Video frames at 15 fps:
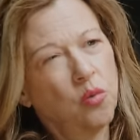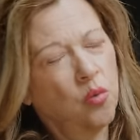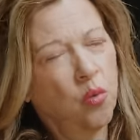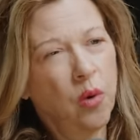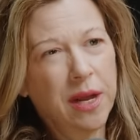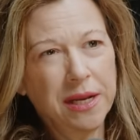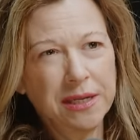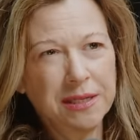
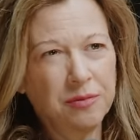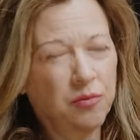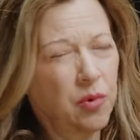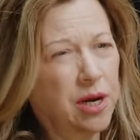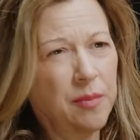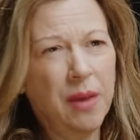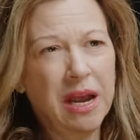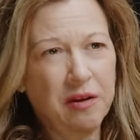What is,
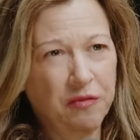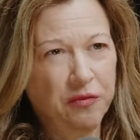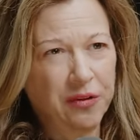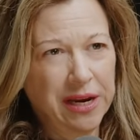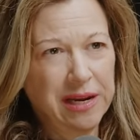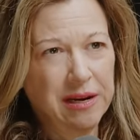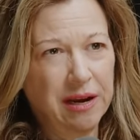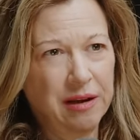what am I
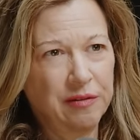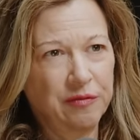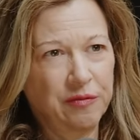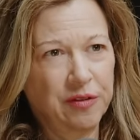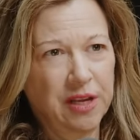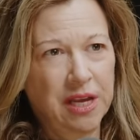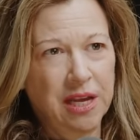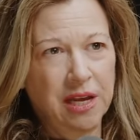afraid
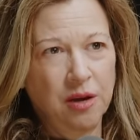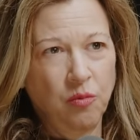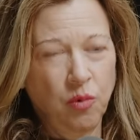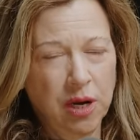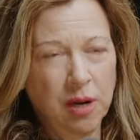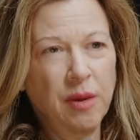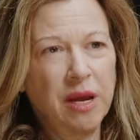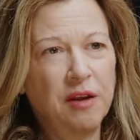of?
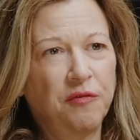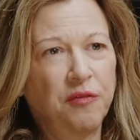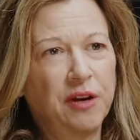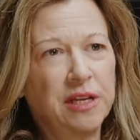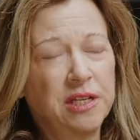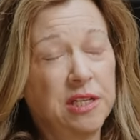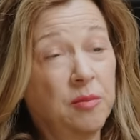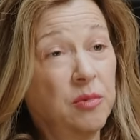What am I
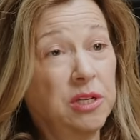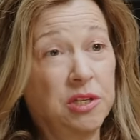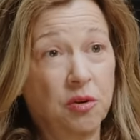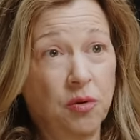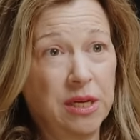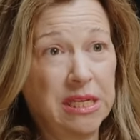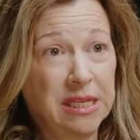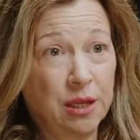afraid someone's
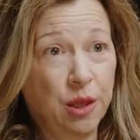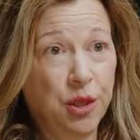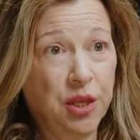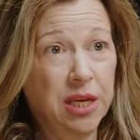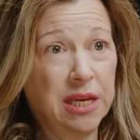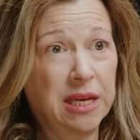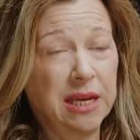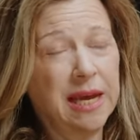going to
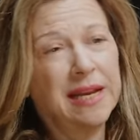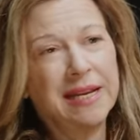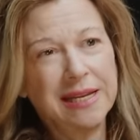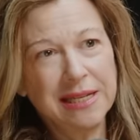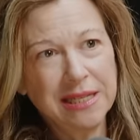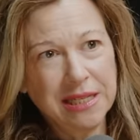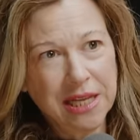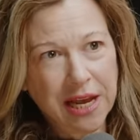think? And
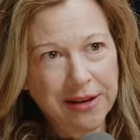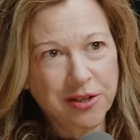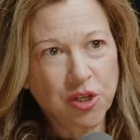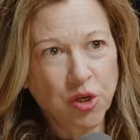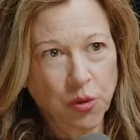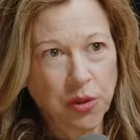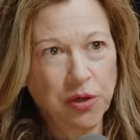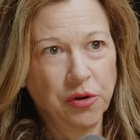is that
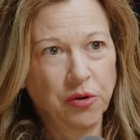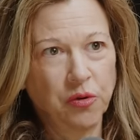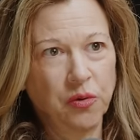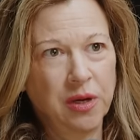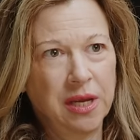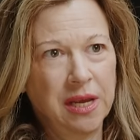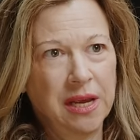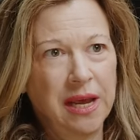true?
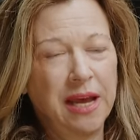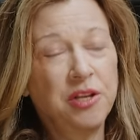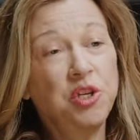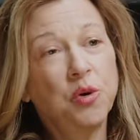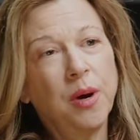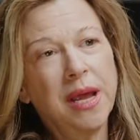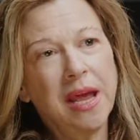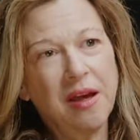And
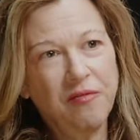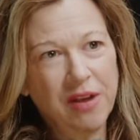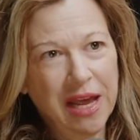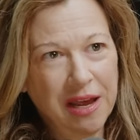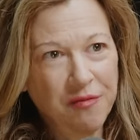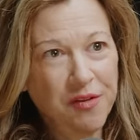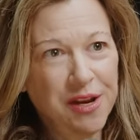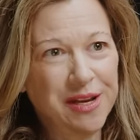do I have
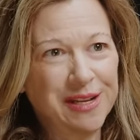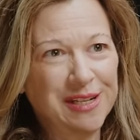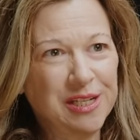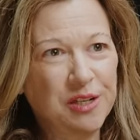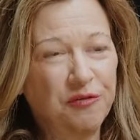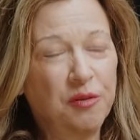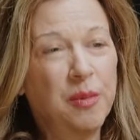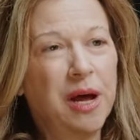
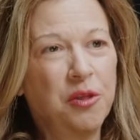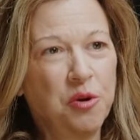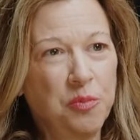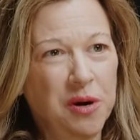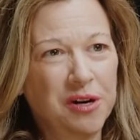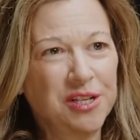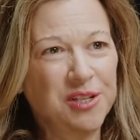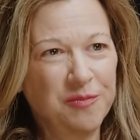evidence from other
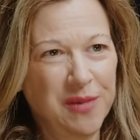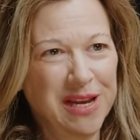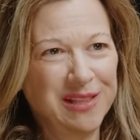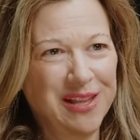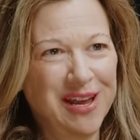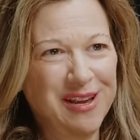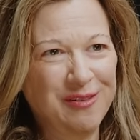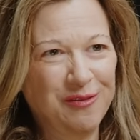parts of my
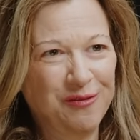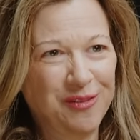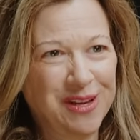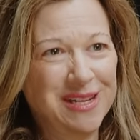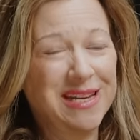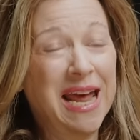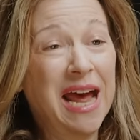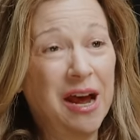life
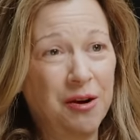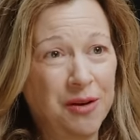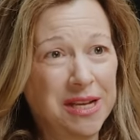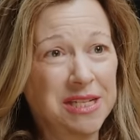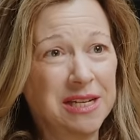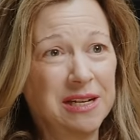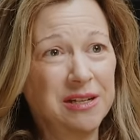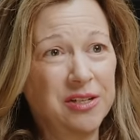now
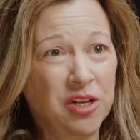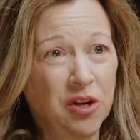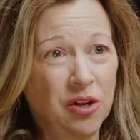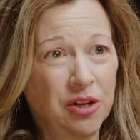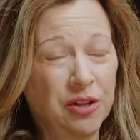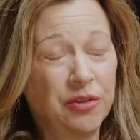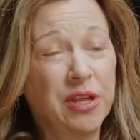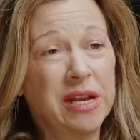as an
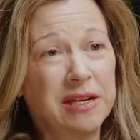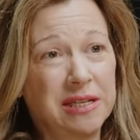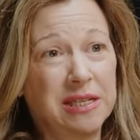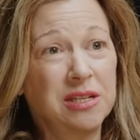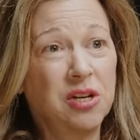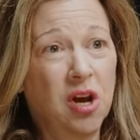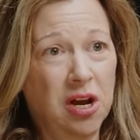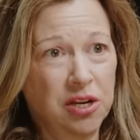adult that
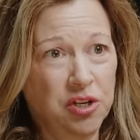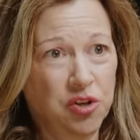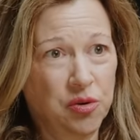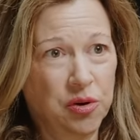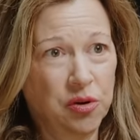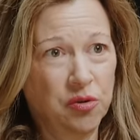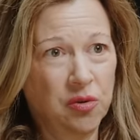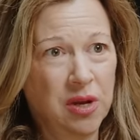it's not
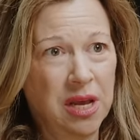true.